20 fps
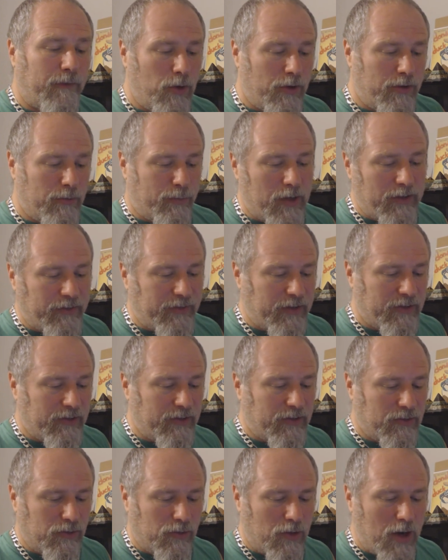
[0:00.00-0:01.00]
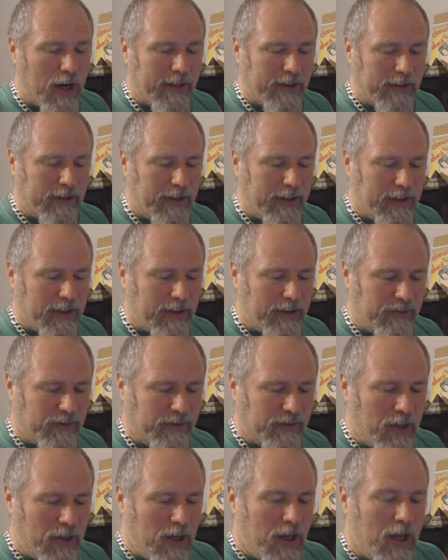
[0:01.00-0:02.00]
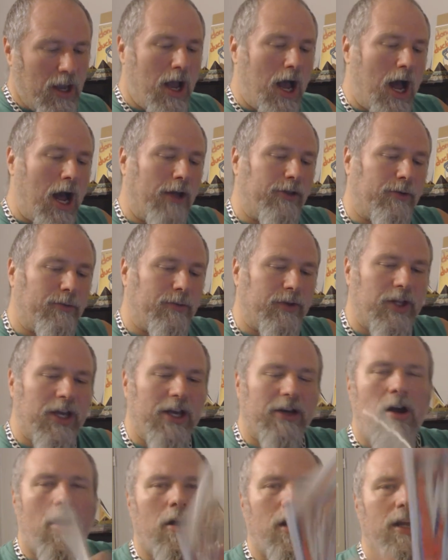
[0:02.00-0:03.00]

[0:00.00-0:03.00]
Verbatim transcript: before the pressings and dry cleanings. Uh, there, there